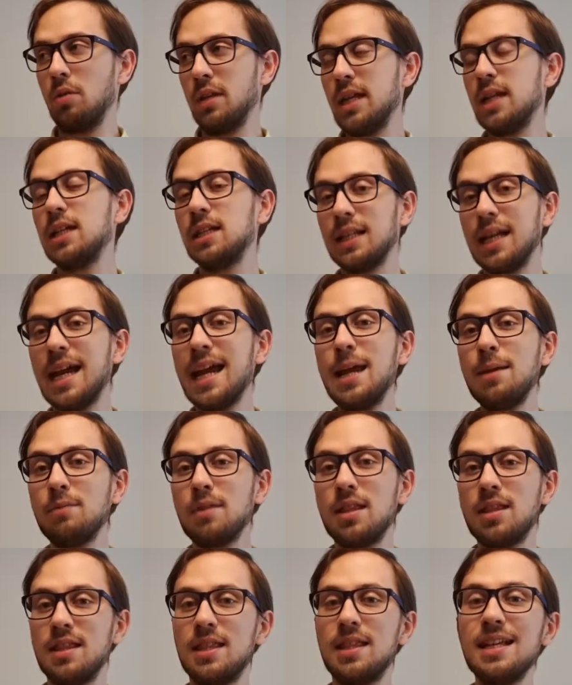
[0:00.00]
they claim
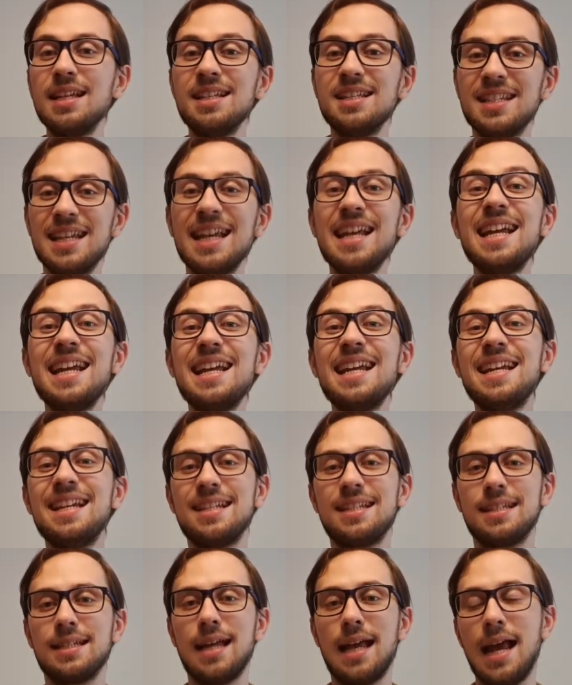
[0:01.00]
that this
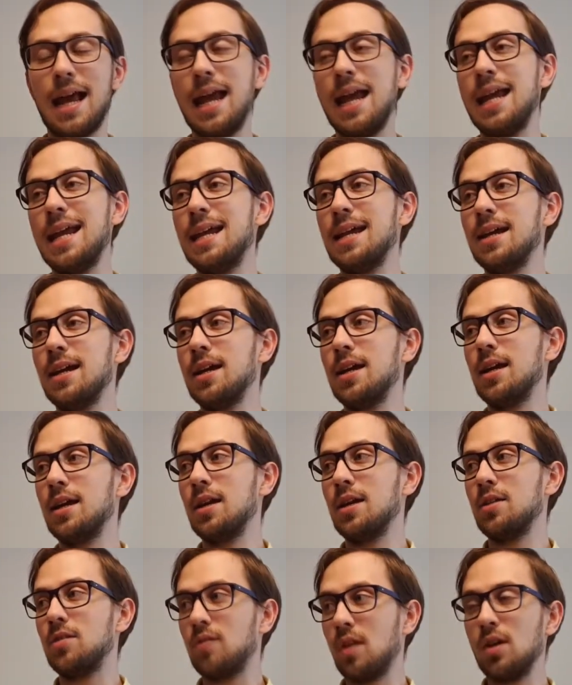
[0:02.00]
is a
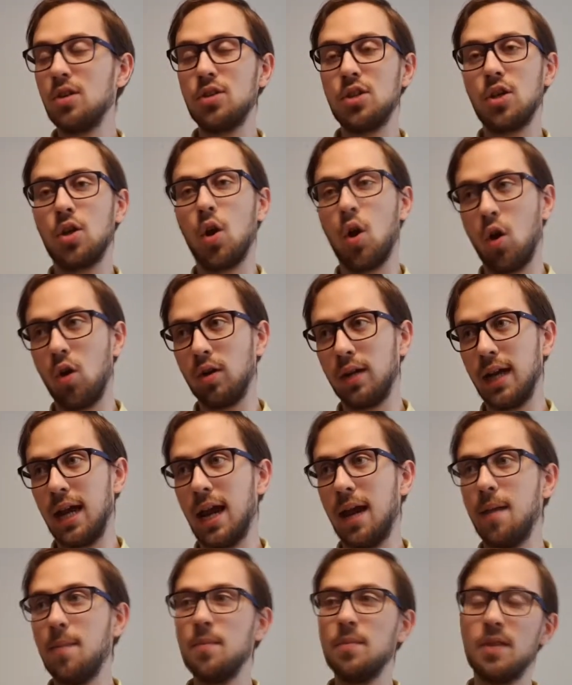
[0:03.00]
strategy card
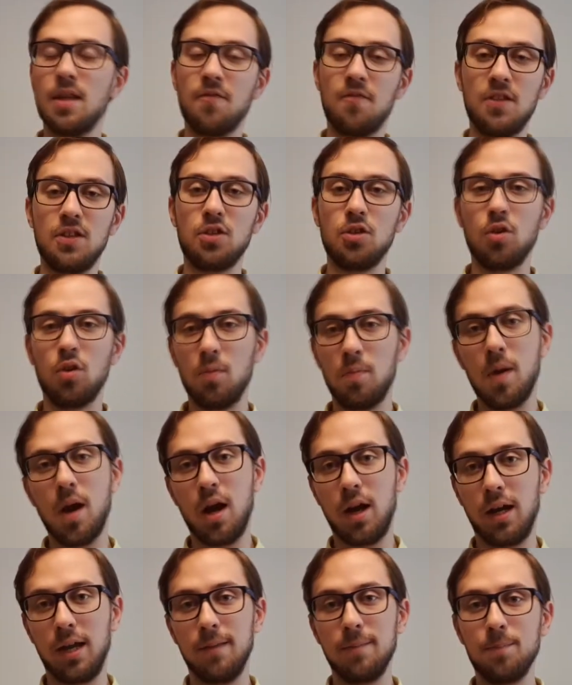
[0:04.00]
game that fits in your
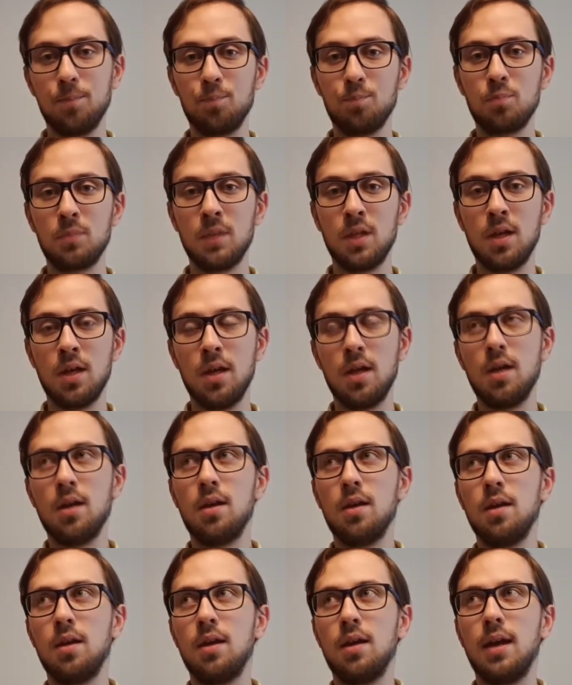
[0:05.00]
pocket.
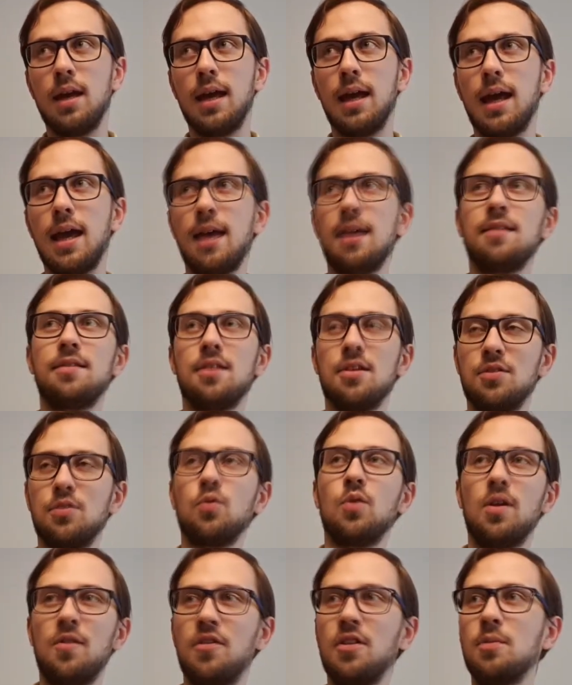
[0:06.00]
It doesn't
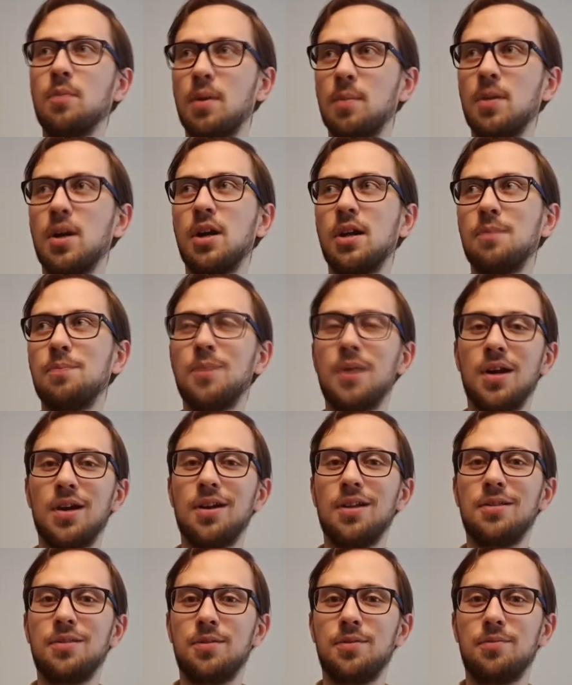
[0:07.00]
really fit in my pocket,
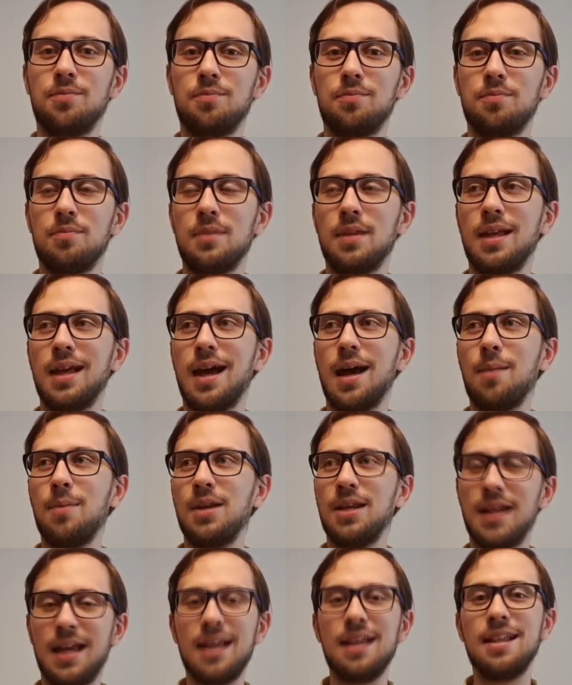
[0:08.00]
but I
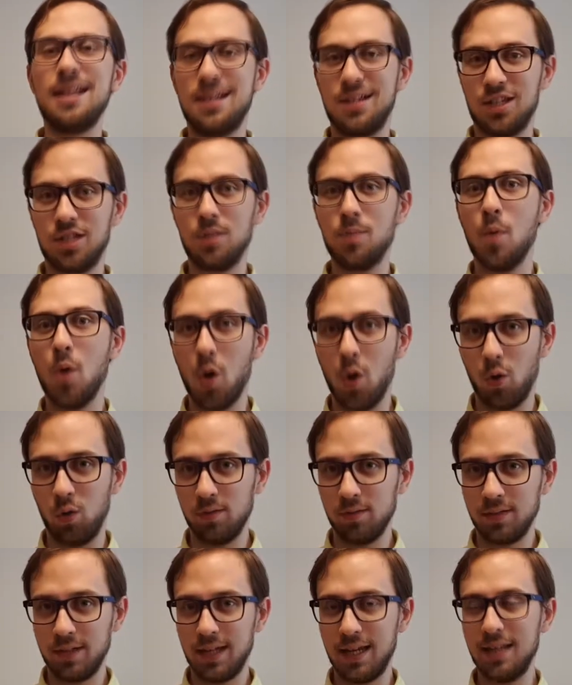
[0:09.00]
mean, it is
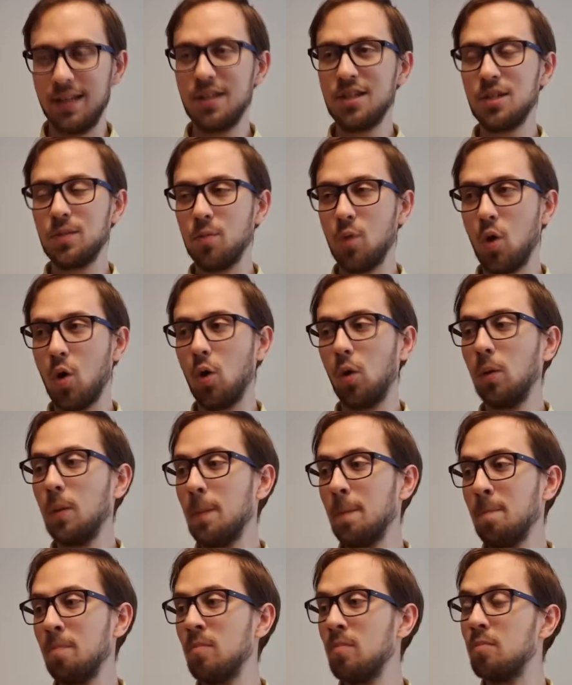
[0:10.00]
small. It is
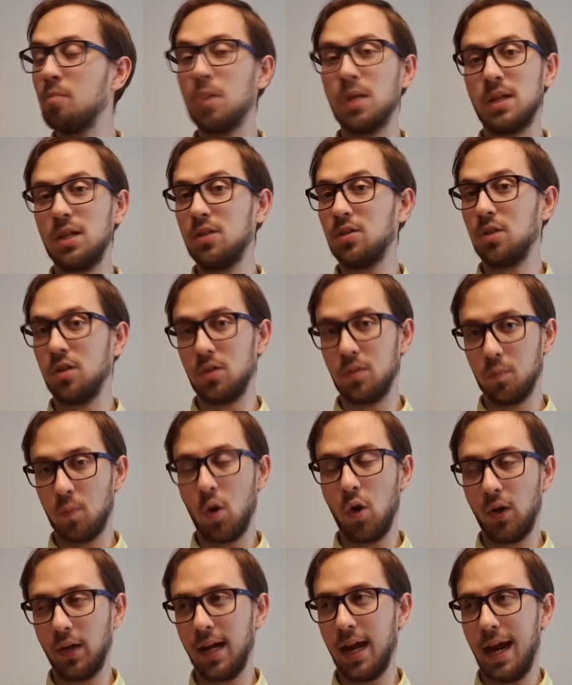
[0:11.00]
small, but it's a
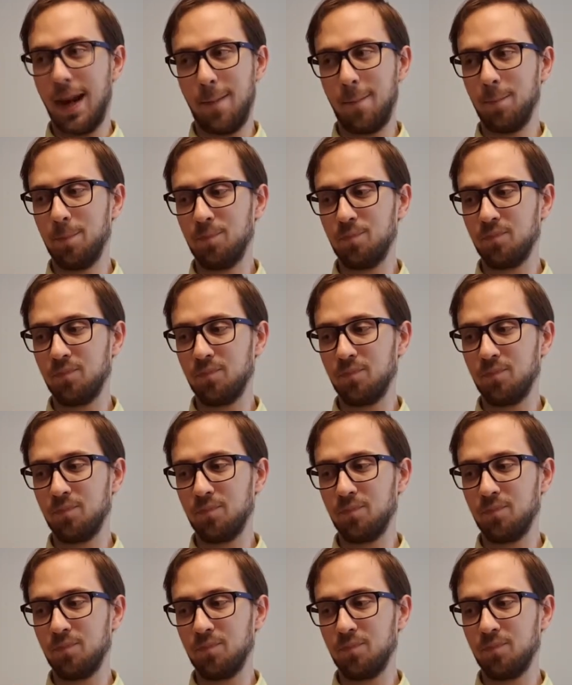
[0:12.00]
smart game.